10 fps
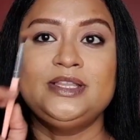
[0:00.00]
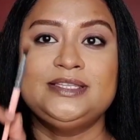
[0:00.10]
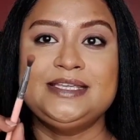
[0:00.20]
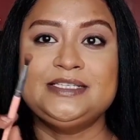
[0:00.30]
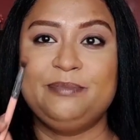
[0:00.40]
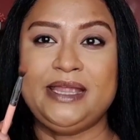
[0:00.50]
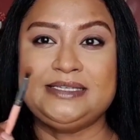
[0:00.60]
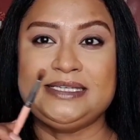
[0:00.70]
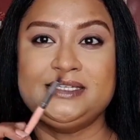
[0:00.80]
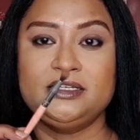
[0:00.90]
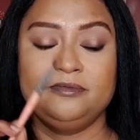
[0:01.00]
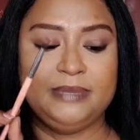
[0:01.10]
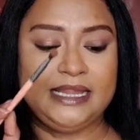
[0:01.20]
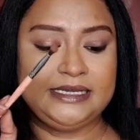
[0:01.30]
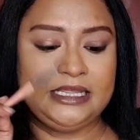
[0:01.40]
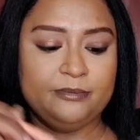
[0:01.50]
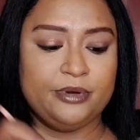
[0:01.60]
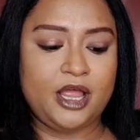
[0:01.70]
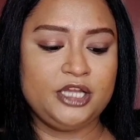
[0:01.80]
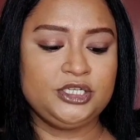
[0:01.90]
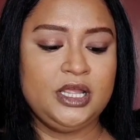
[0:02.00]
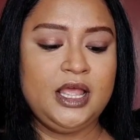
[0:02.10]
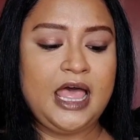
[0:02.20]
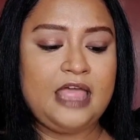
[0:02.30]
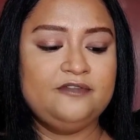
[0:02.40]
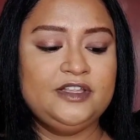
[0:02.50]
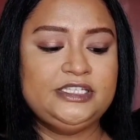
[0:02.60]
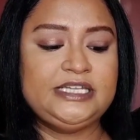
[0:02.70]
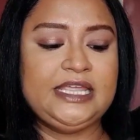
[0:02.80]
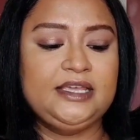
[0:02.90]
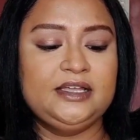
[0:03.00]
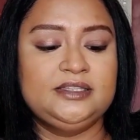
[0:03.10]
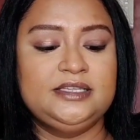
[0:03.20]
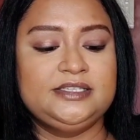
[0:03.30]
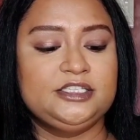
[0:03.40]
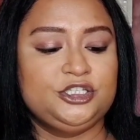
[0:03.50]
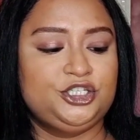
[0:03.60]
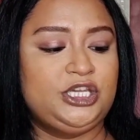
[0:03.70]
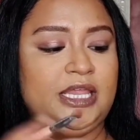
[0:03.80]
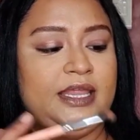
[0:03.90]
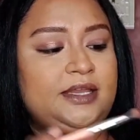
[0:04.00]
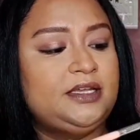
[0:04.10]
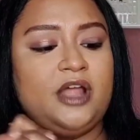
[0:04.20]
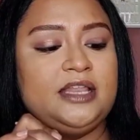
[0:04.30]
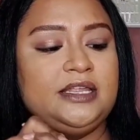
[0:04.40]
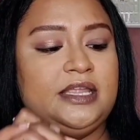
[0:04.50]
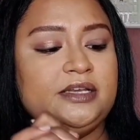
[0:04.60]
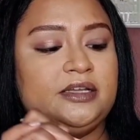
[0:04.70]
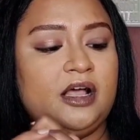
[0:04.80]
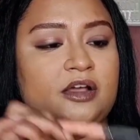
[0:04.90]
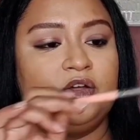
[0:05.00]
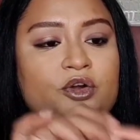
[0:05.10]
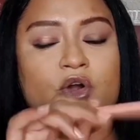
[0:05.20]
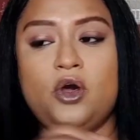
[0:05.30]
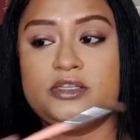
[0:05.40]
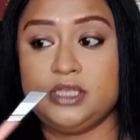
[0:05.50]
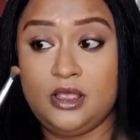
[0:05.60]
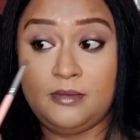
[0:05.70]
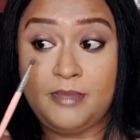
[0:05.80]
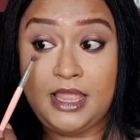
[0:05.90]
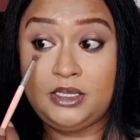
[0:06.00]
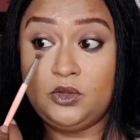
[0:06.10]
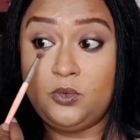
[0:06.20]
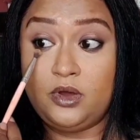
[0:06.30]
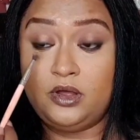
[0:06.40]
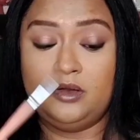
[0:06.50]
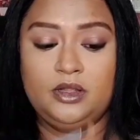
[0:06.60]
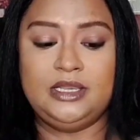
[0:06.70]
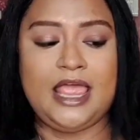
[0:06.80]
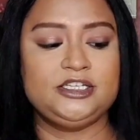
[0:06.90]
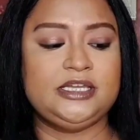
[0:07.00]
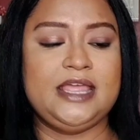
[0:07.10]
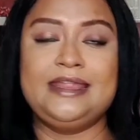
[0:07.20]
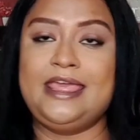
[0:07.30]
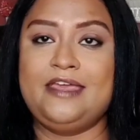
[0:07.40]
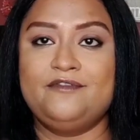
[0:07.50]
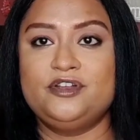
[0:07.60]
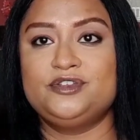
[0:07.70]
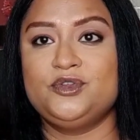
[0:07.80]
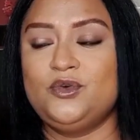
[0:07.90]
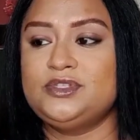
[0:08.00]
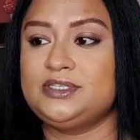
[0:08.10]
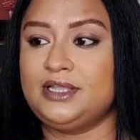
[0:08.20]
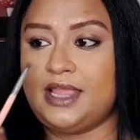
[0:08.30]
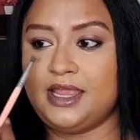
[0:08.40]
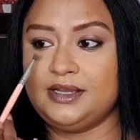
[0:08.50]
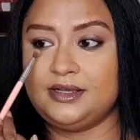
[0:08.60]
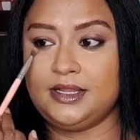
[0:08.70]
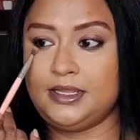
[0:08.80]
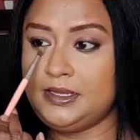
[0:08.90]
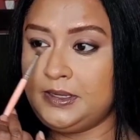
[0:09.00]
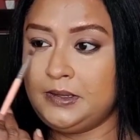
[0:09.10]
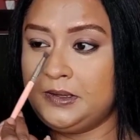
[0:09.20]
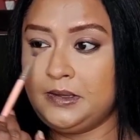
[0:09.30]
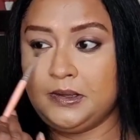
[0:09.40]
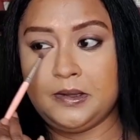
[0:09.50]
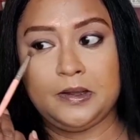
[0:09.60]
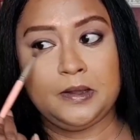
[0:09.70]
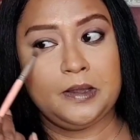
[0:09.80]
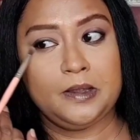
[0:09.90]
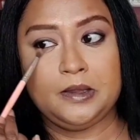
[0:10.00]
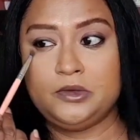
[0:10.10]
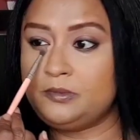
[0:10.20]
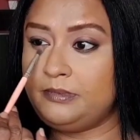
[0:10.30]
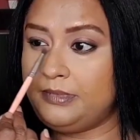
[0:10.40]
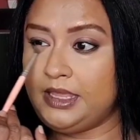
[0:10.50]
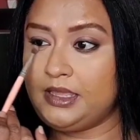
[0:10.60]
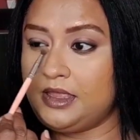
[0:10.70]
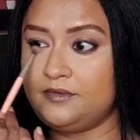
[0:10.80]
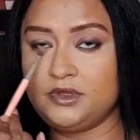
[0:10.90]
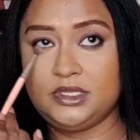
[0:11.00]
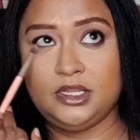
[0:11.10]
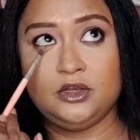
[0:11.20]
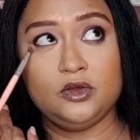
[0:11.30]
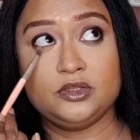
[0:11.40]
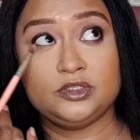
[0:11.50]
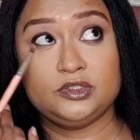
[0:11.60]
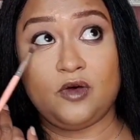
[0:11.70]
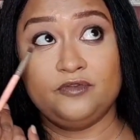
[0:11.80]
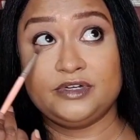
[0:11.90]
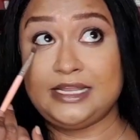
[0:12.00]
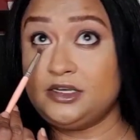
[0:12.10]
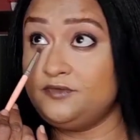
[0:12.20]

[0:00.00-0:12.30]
with this petite blending brush, I will take this shade, run it across my lower lash line ever so slightly, to make everything look soft and